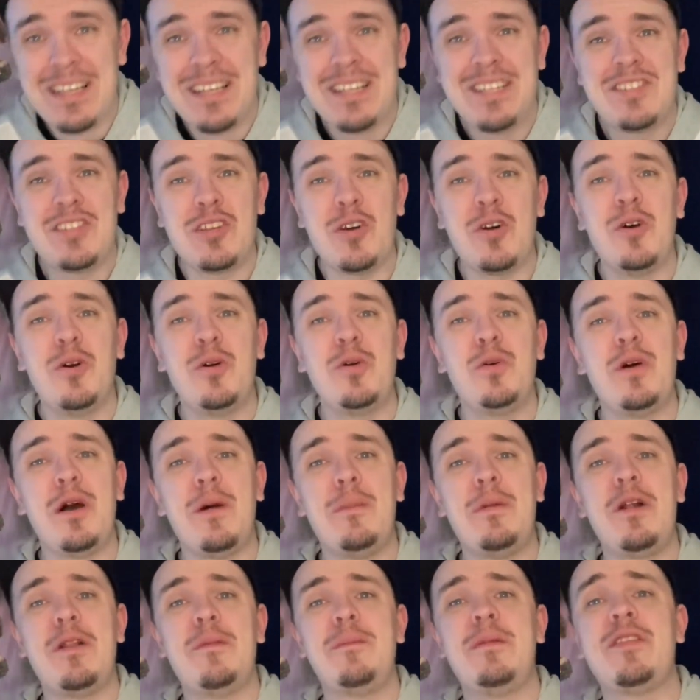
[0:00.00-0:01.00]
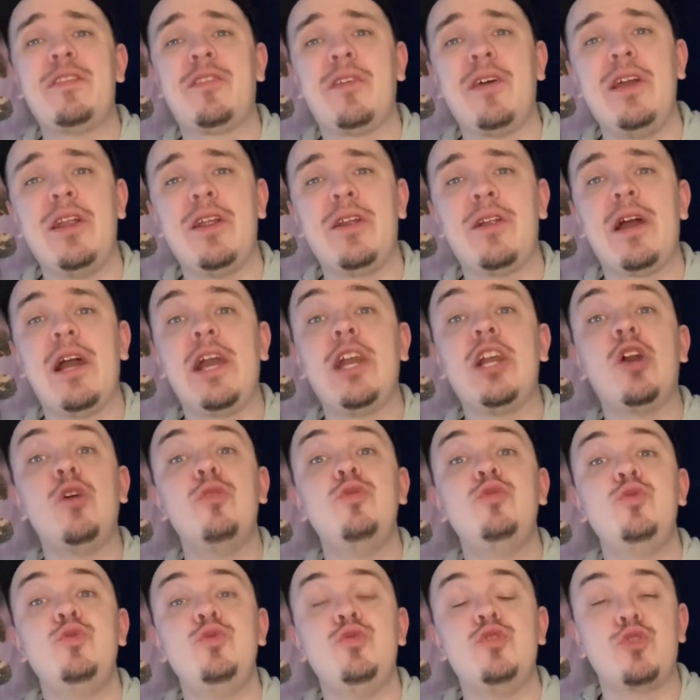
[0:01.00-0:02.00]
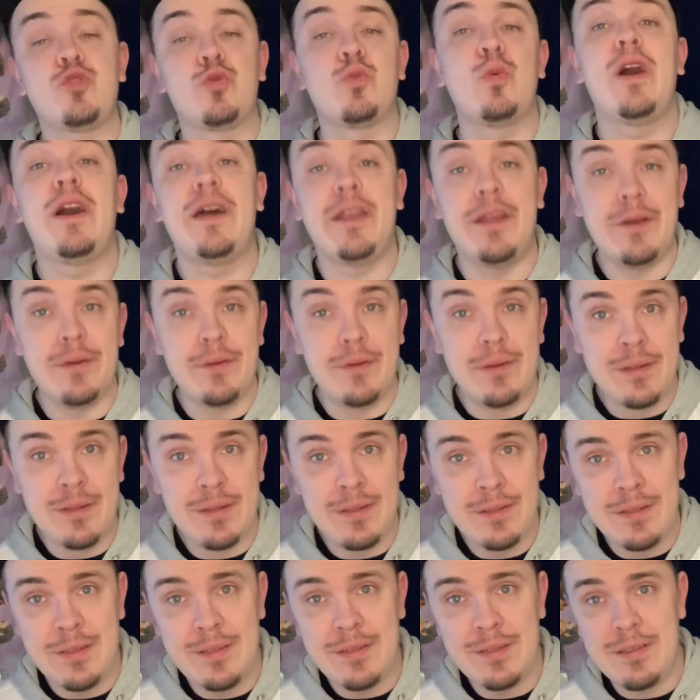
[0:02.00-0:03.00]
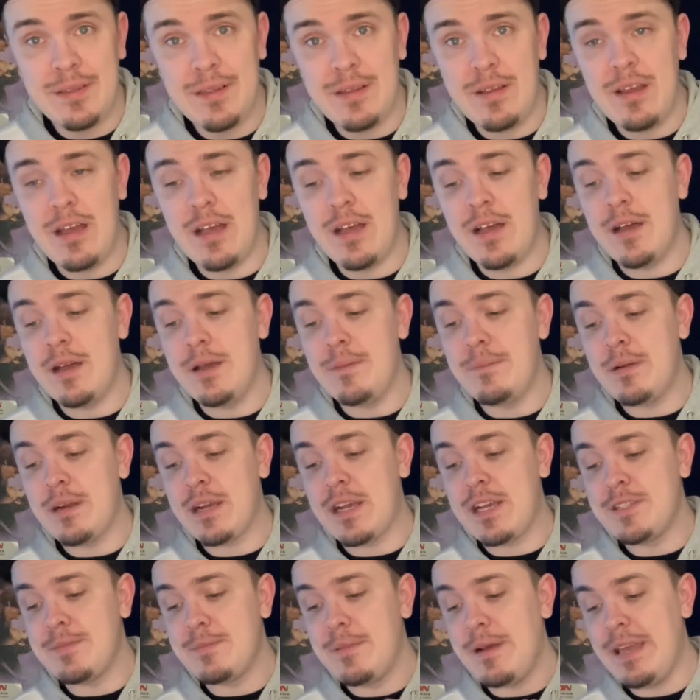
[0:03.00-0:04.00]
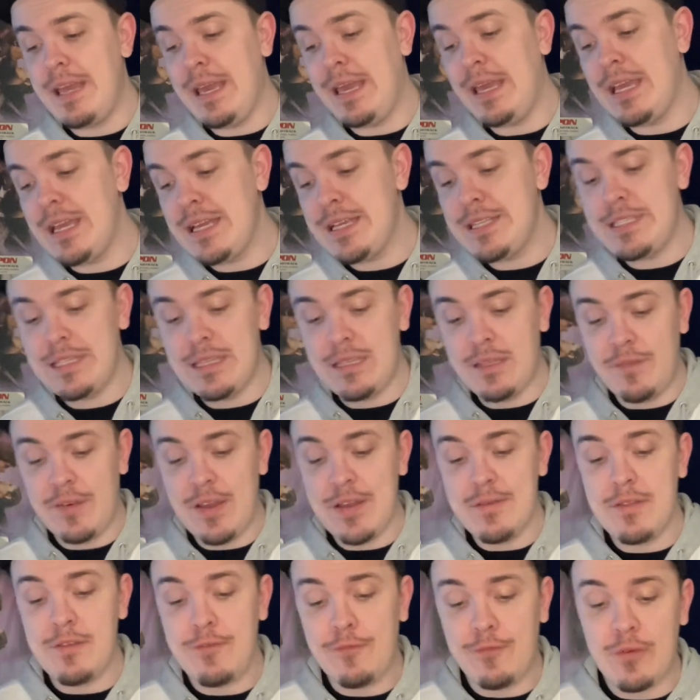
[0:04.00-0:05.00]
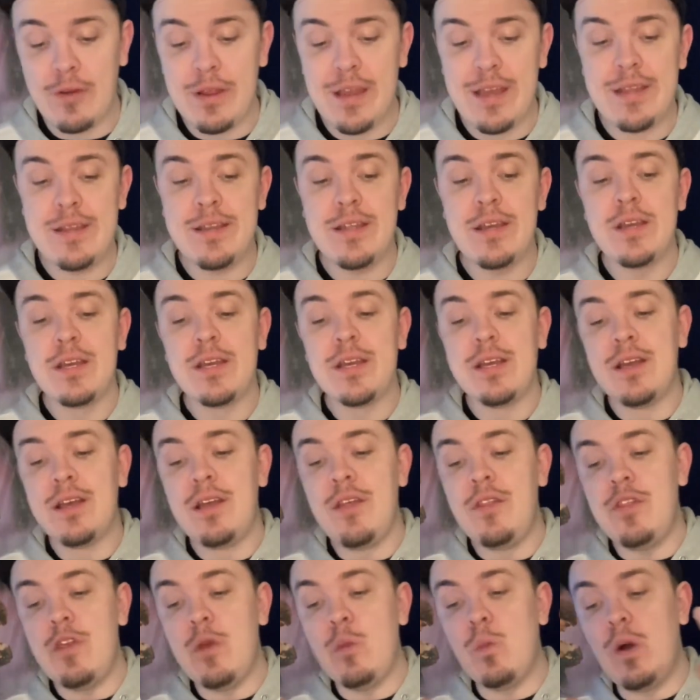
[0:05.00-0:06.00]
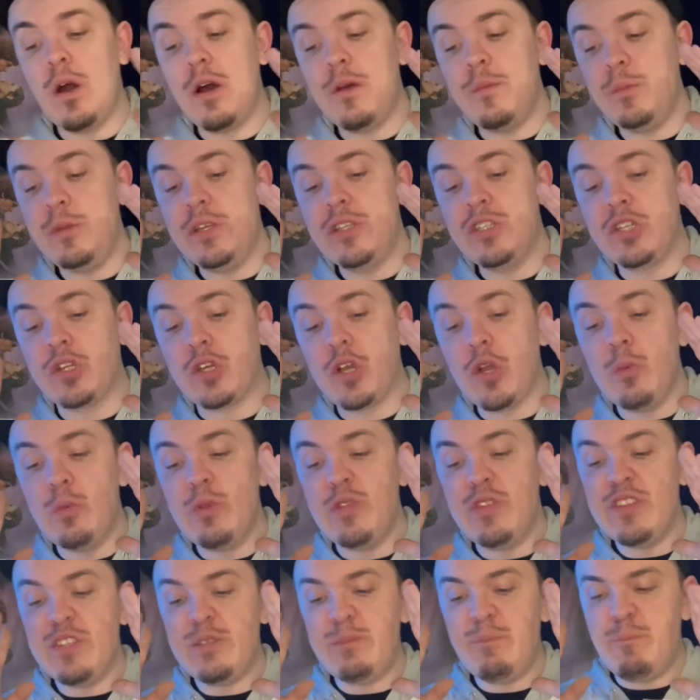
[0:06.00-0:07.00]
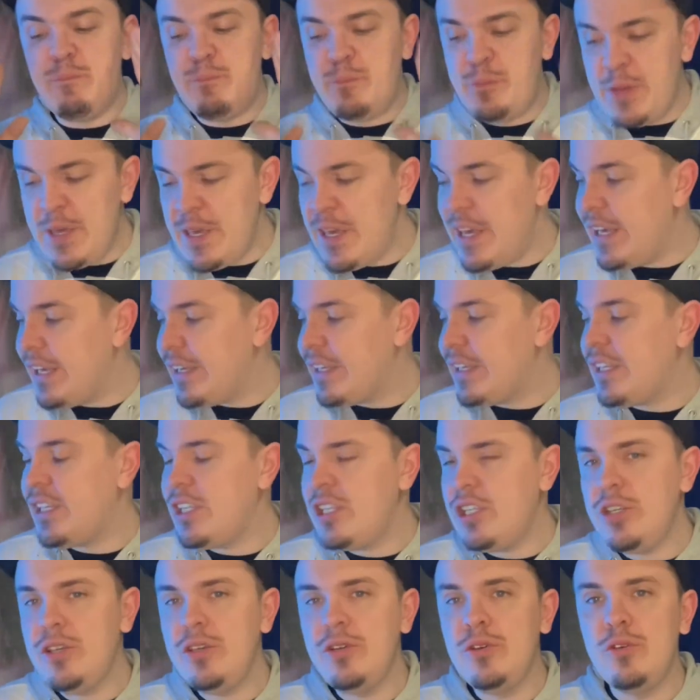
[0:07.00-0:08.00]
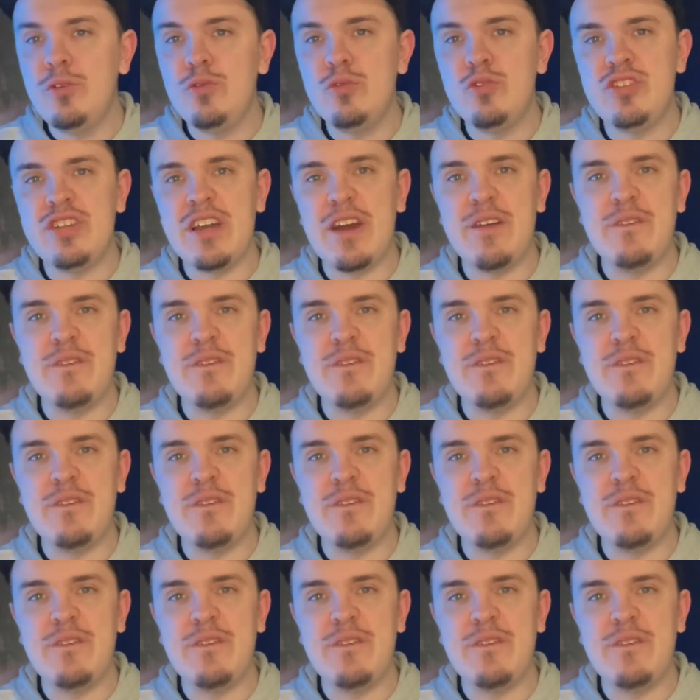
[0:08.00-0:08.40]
So about a month later, I go to Toronto because my aunt and the family friend, they want me to go to this big, huge